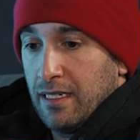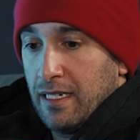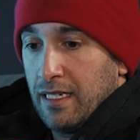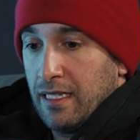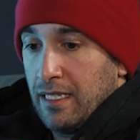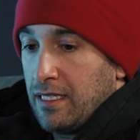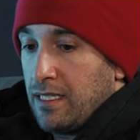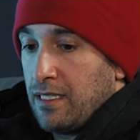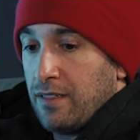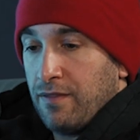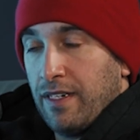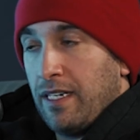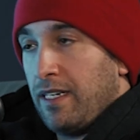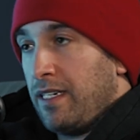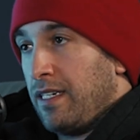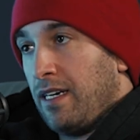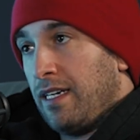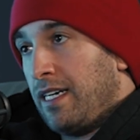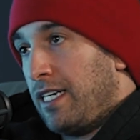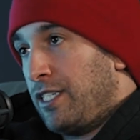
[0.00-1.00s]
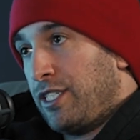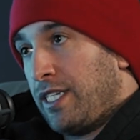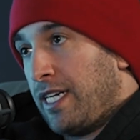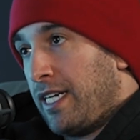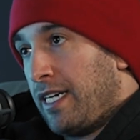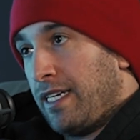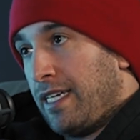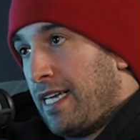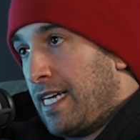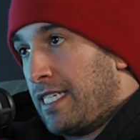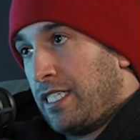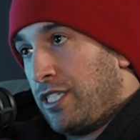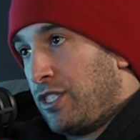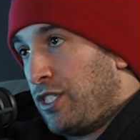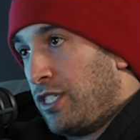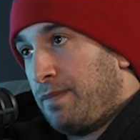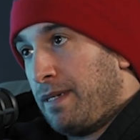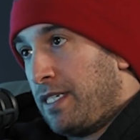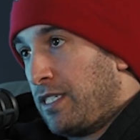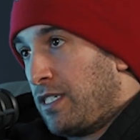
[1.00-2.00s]
and this is a very uneducated guess, it's
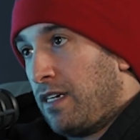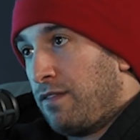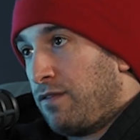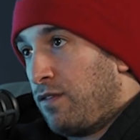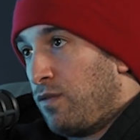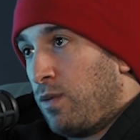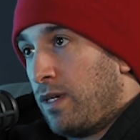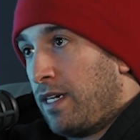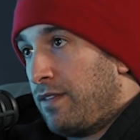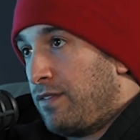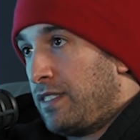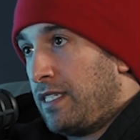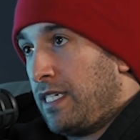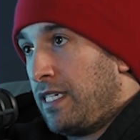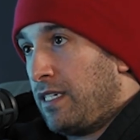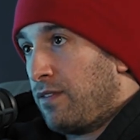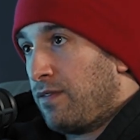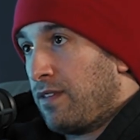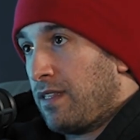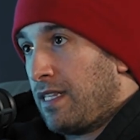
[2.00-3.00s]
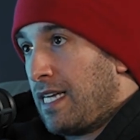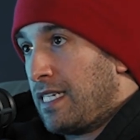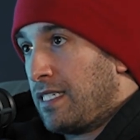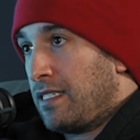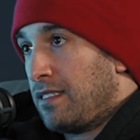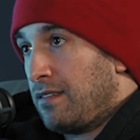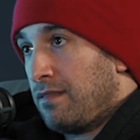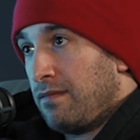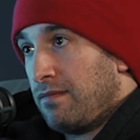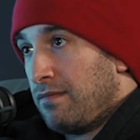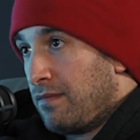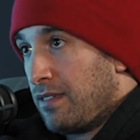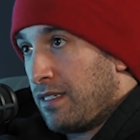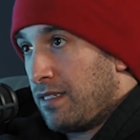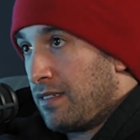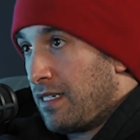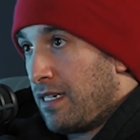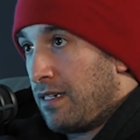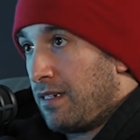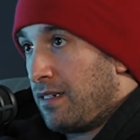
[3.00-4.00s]
just based off of what I've seen over the last,
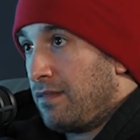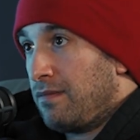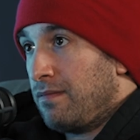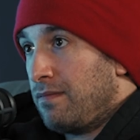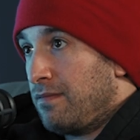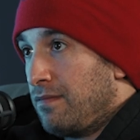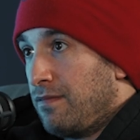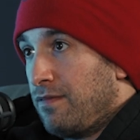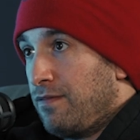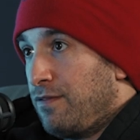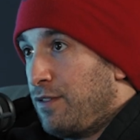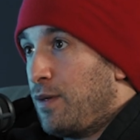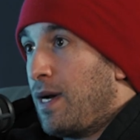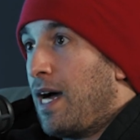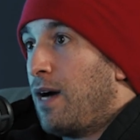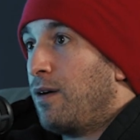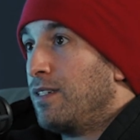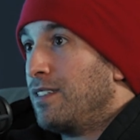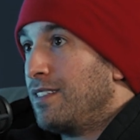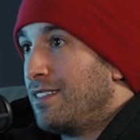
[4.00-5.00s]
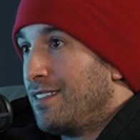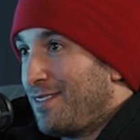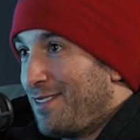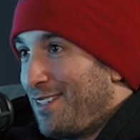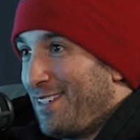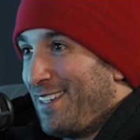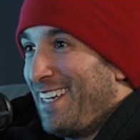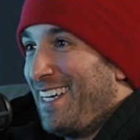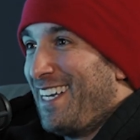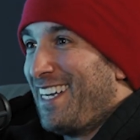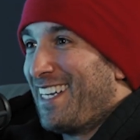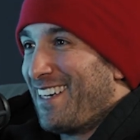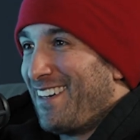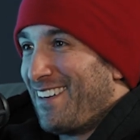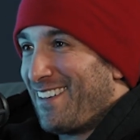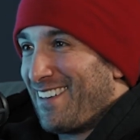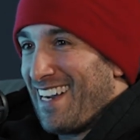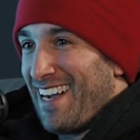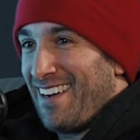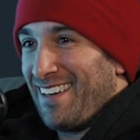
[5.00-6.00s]
I don't know, few hours going
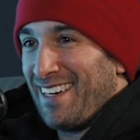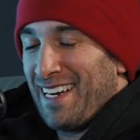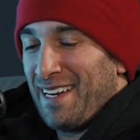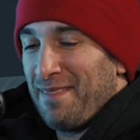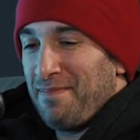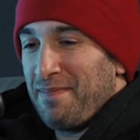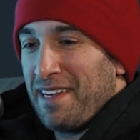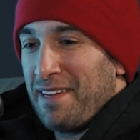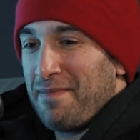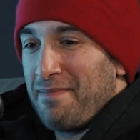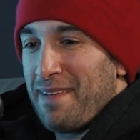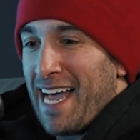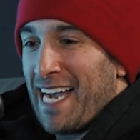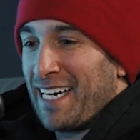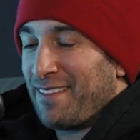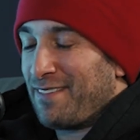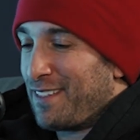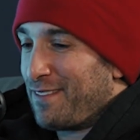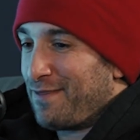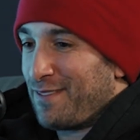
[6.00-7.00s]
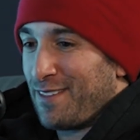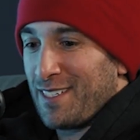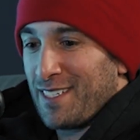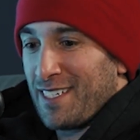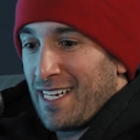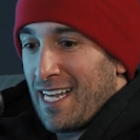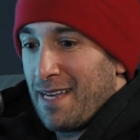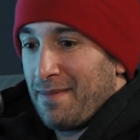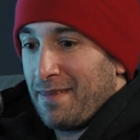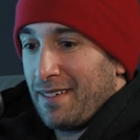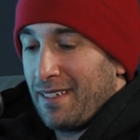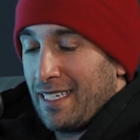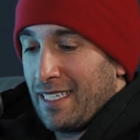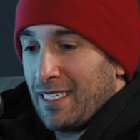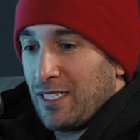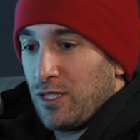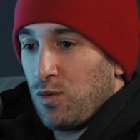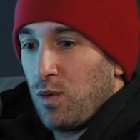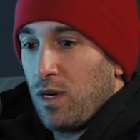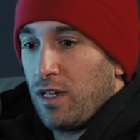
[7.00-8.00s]
around and being back for the first time in like
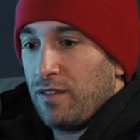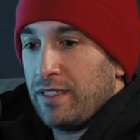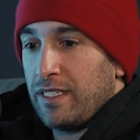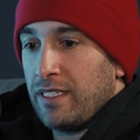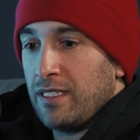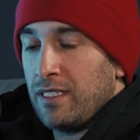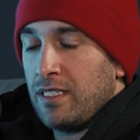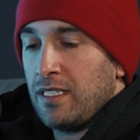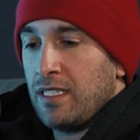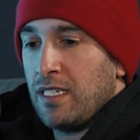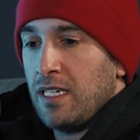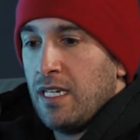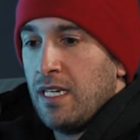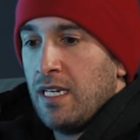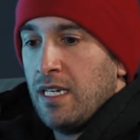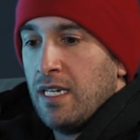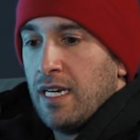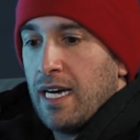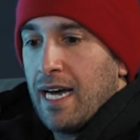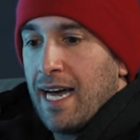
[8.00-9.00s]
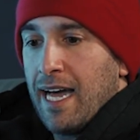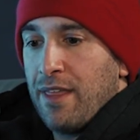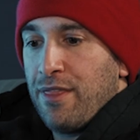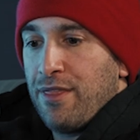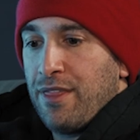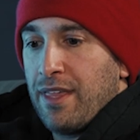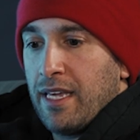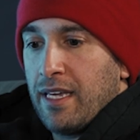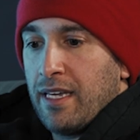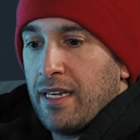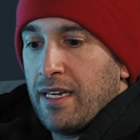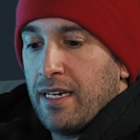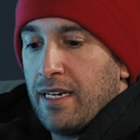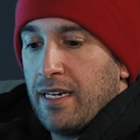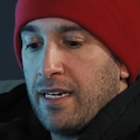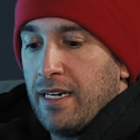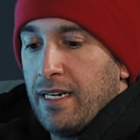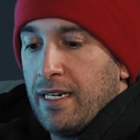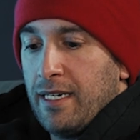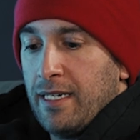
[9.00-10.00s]
12 years, I think
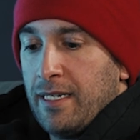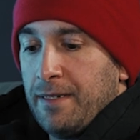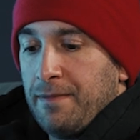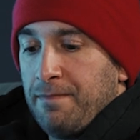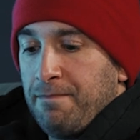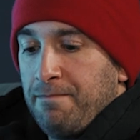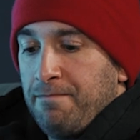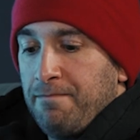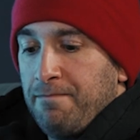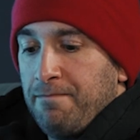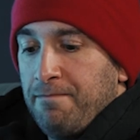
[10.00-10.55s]
from